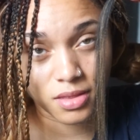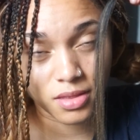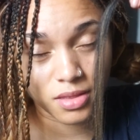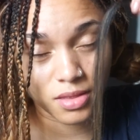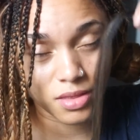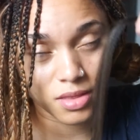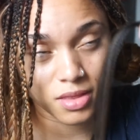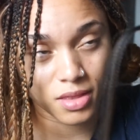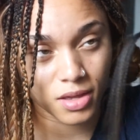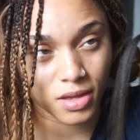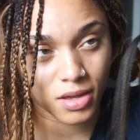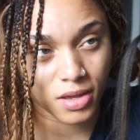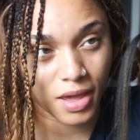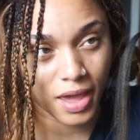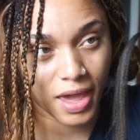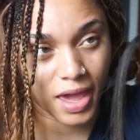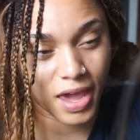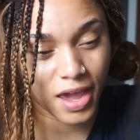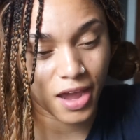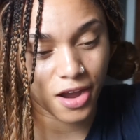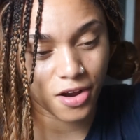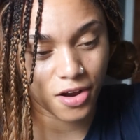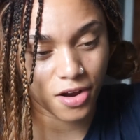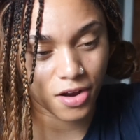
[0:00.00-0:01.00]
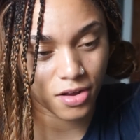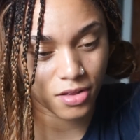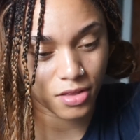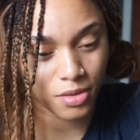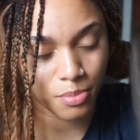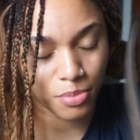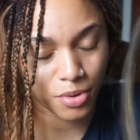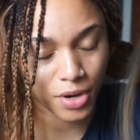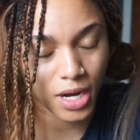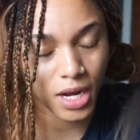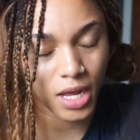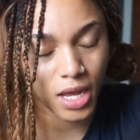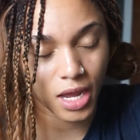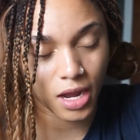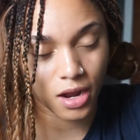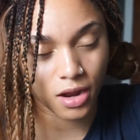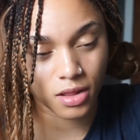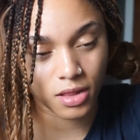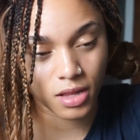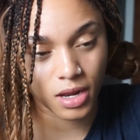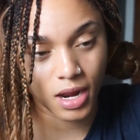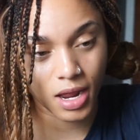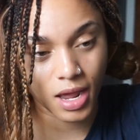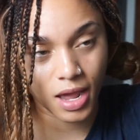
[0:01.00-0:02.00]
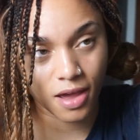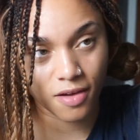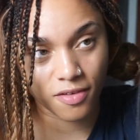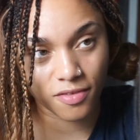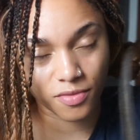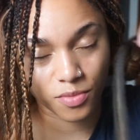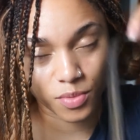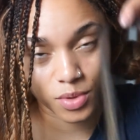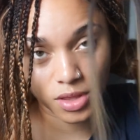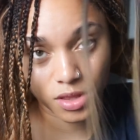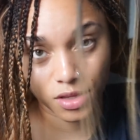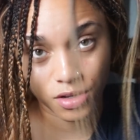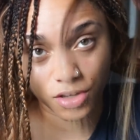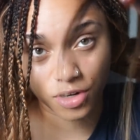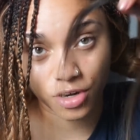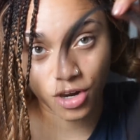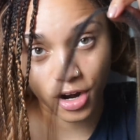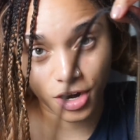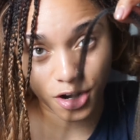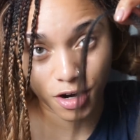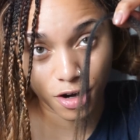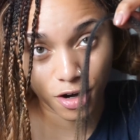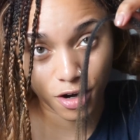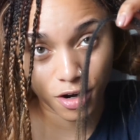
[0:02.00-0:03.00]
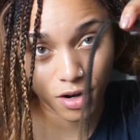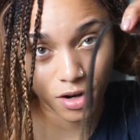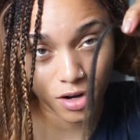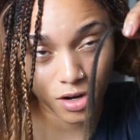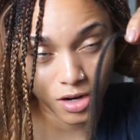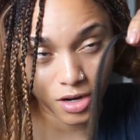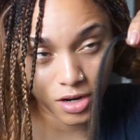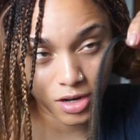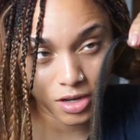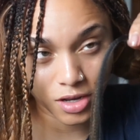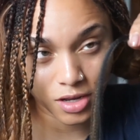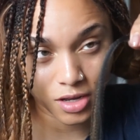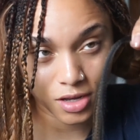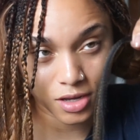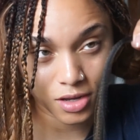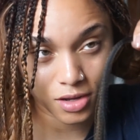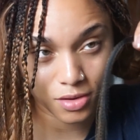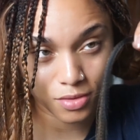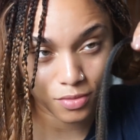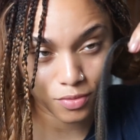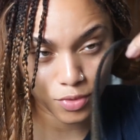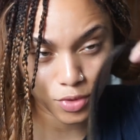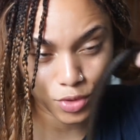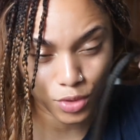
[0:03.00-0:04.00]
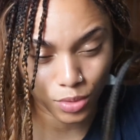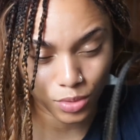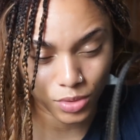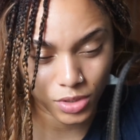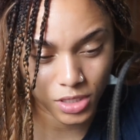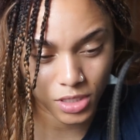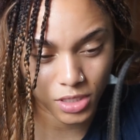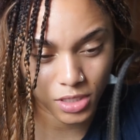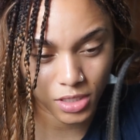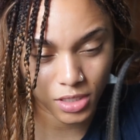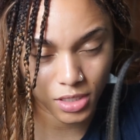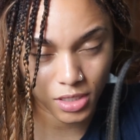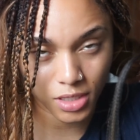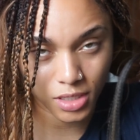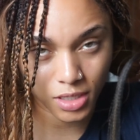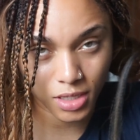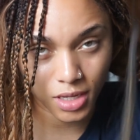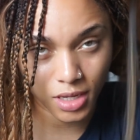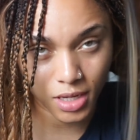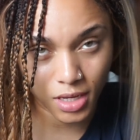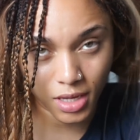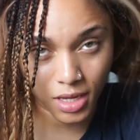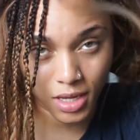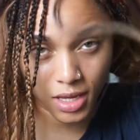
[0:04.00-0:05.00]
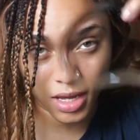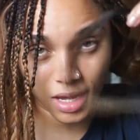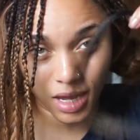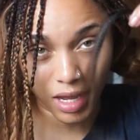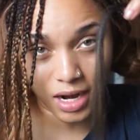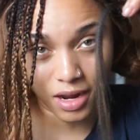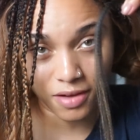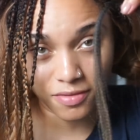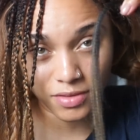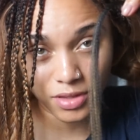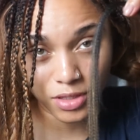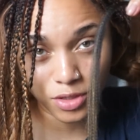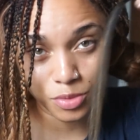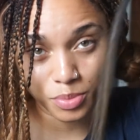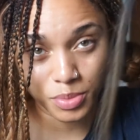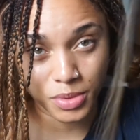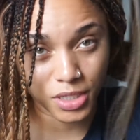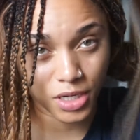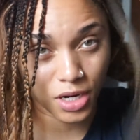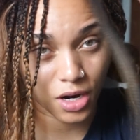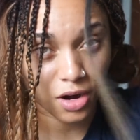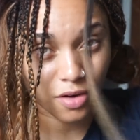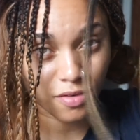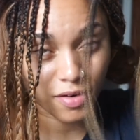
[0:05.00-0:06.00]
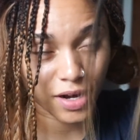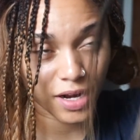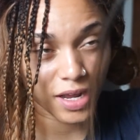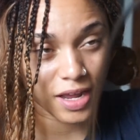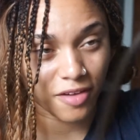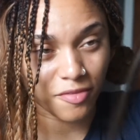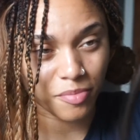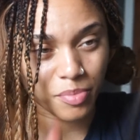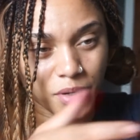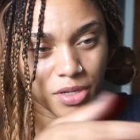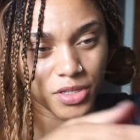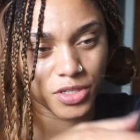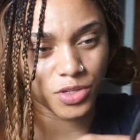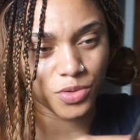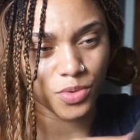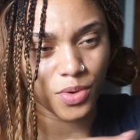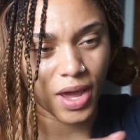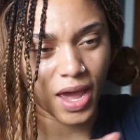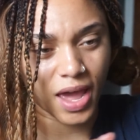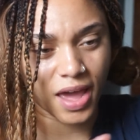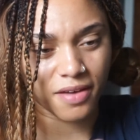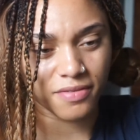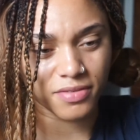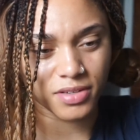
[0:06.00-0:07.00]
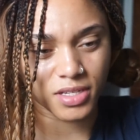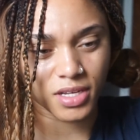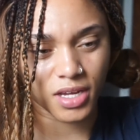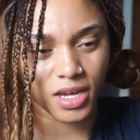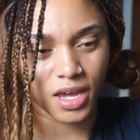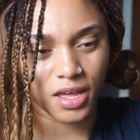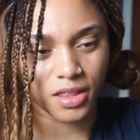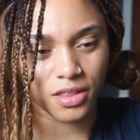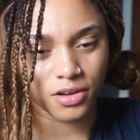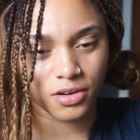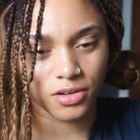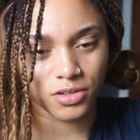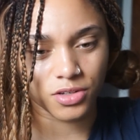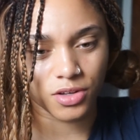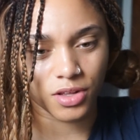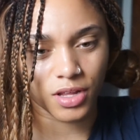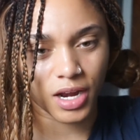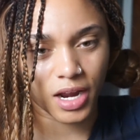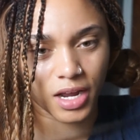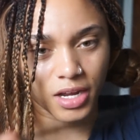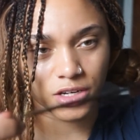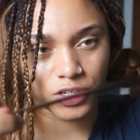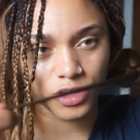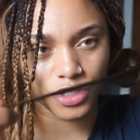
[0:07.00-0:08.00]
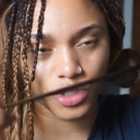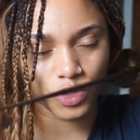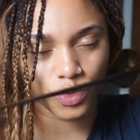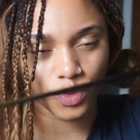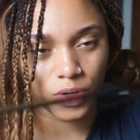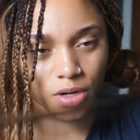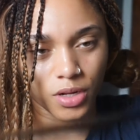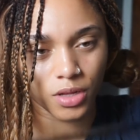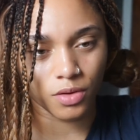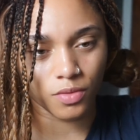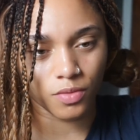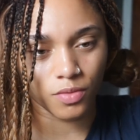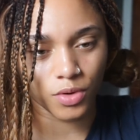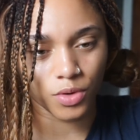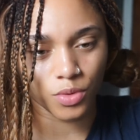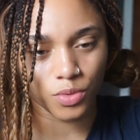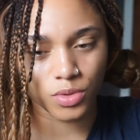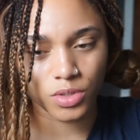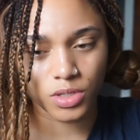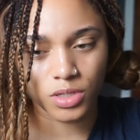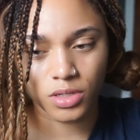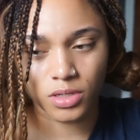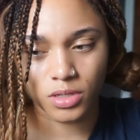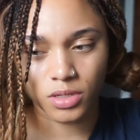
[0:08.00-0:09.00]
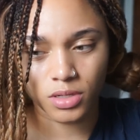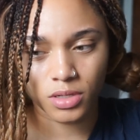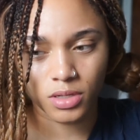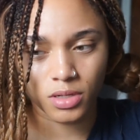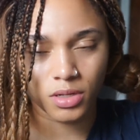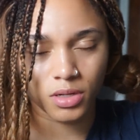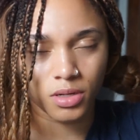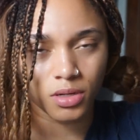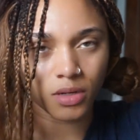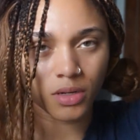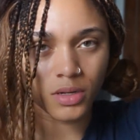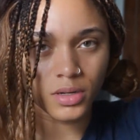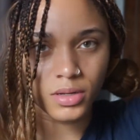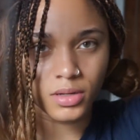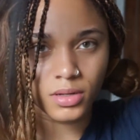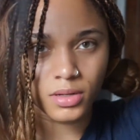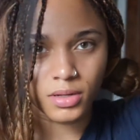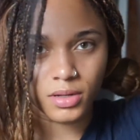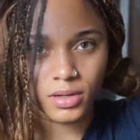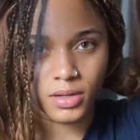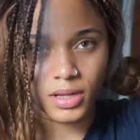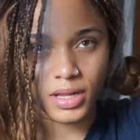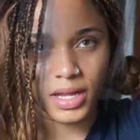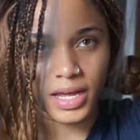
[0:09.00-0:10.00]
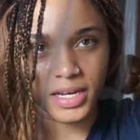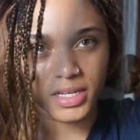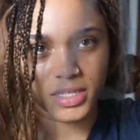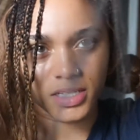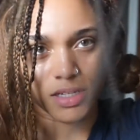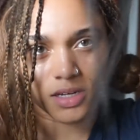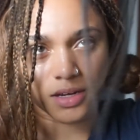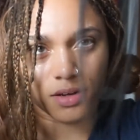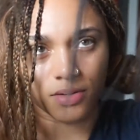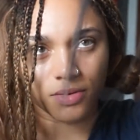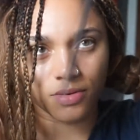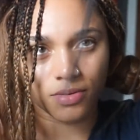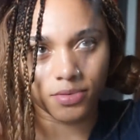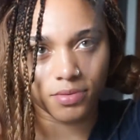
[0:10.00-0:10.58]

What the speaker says: the braiding hair that I have with the darker roots, and I've looped it already. I've put two halves together so that I can shorten the root, like so.